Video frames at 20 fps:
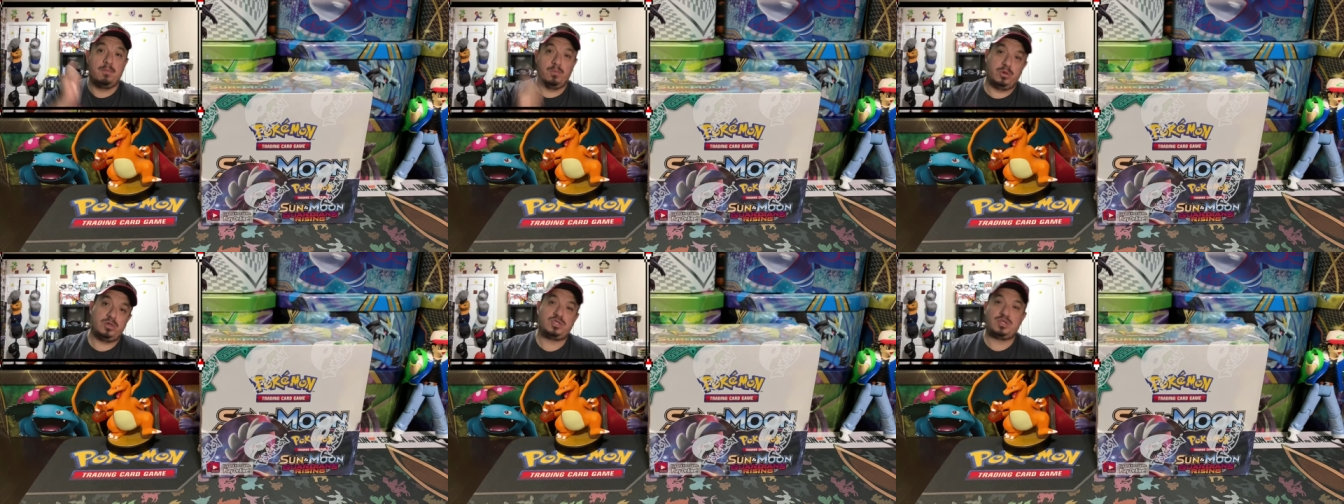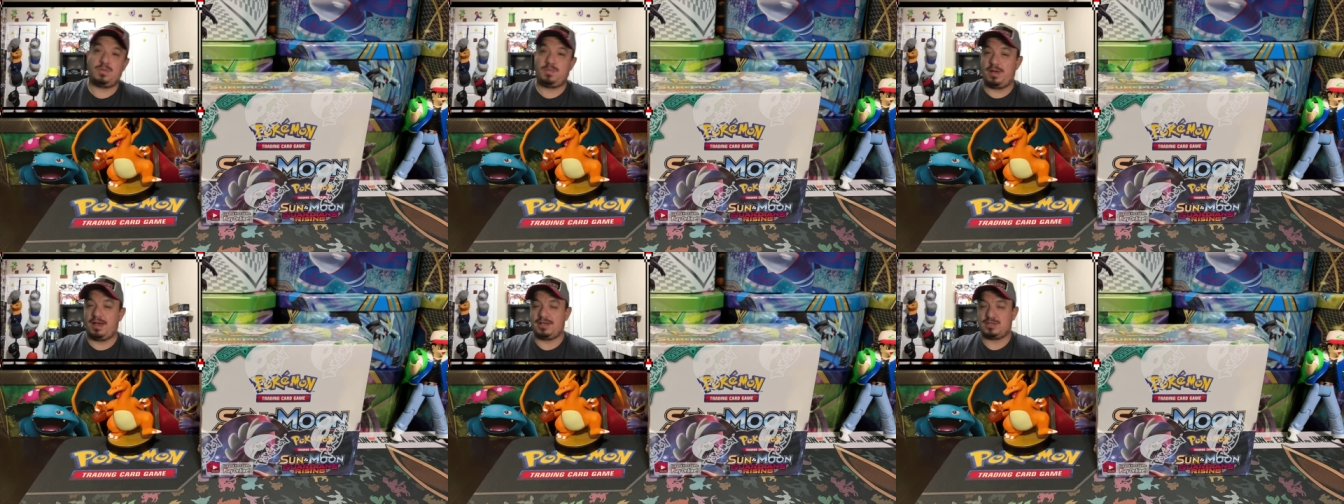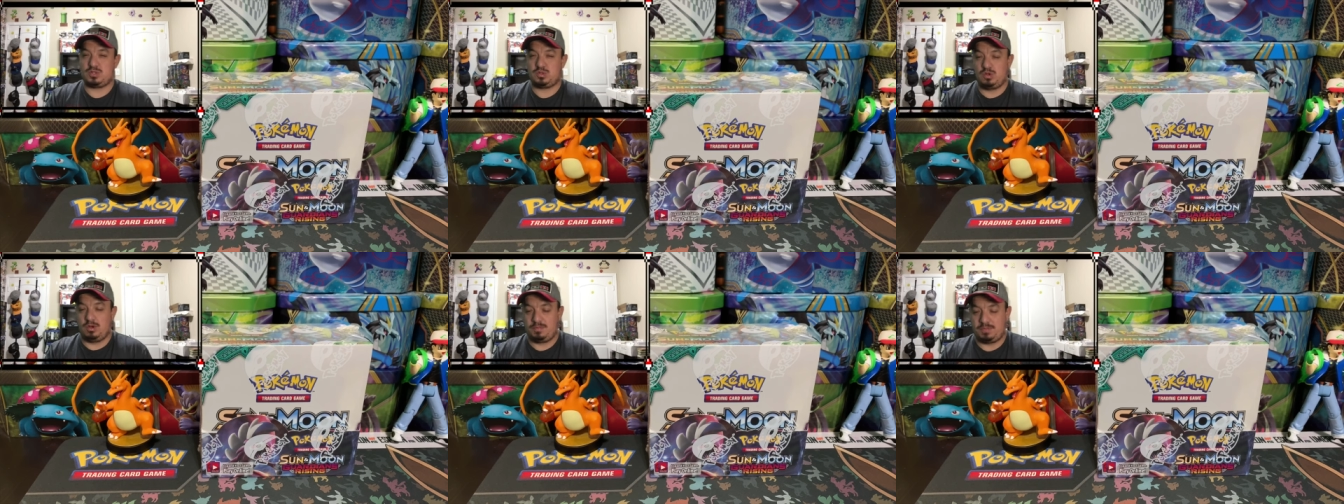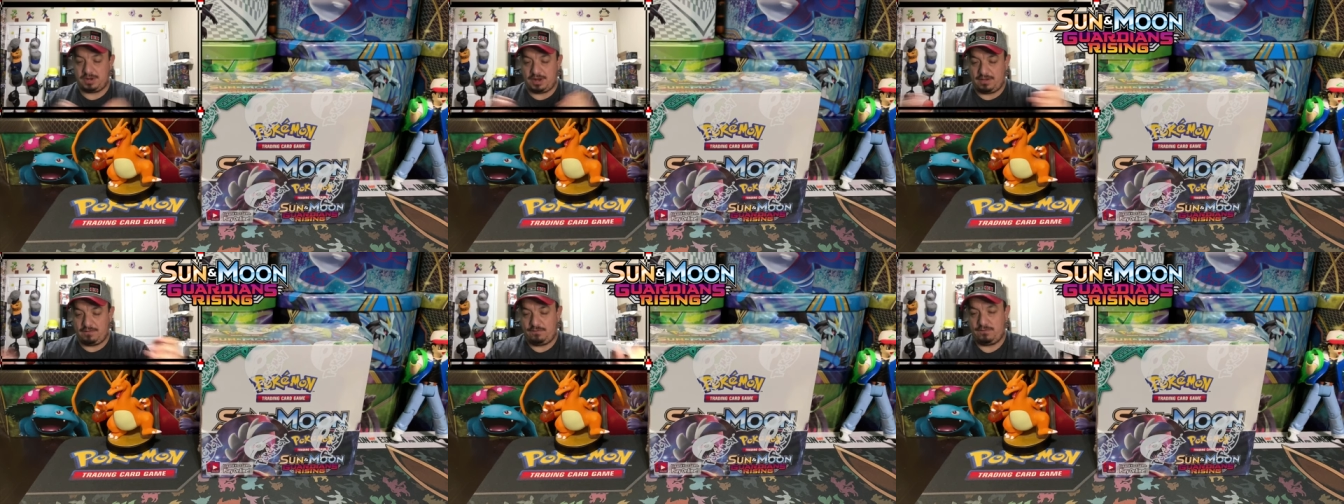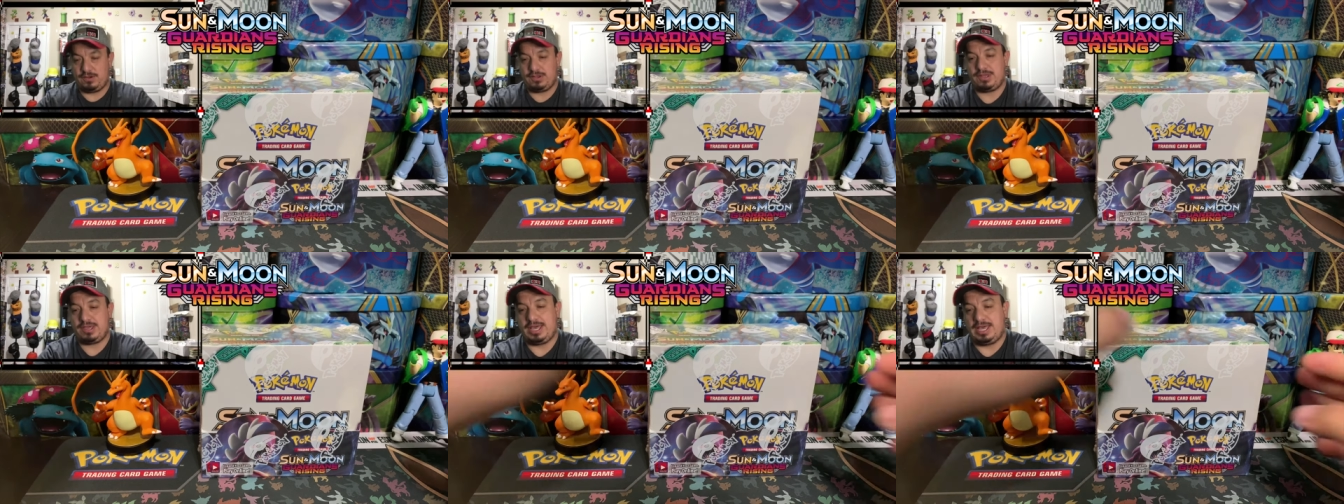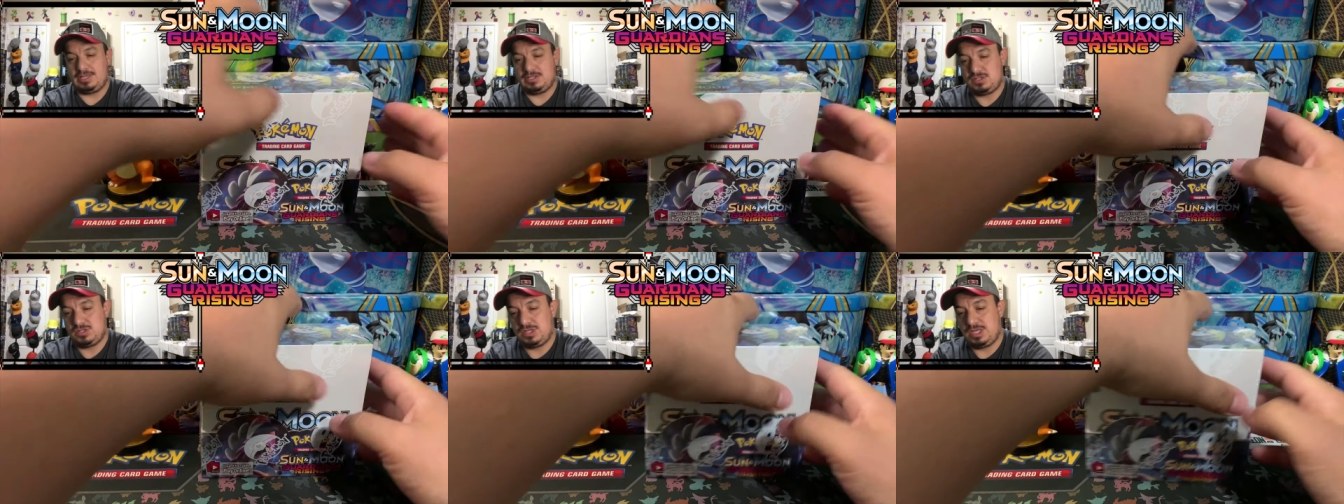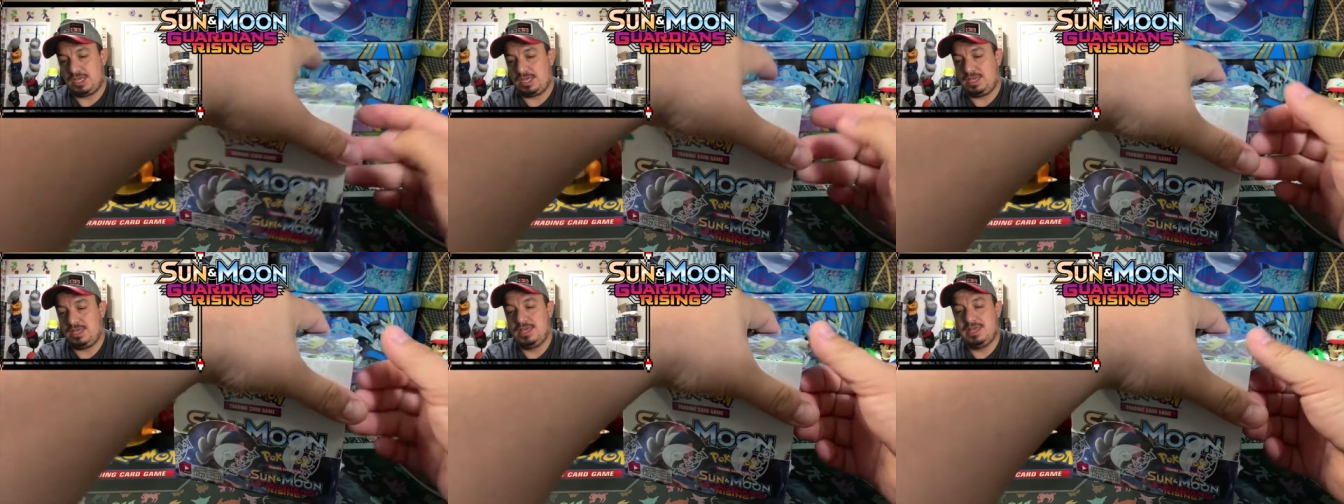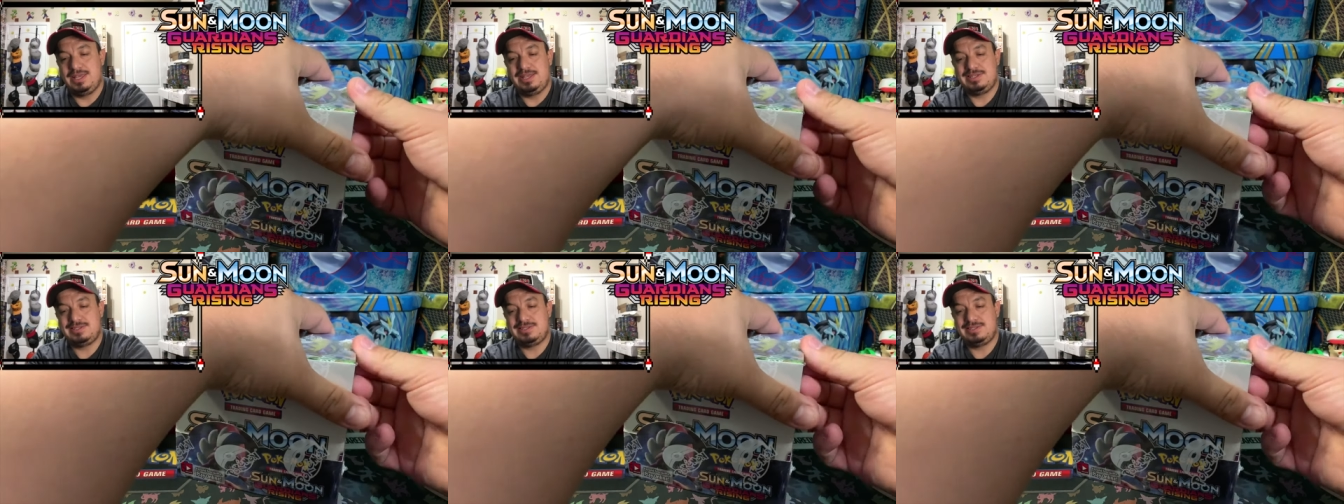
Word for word: booster box to open up for you guys today.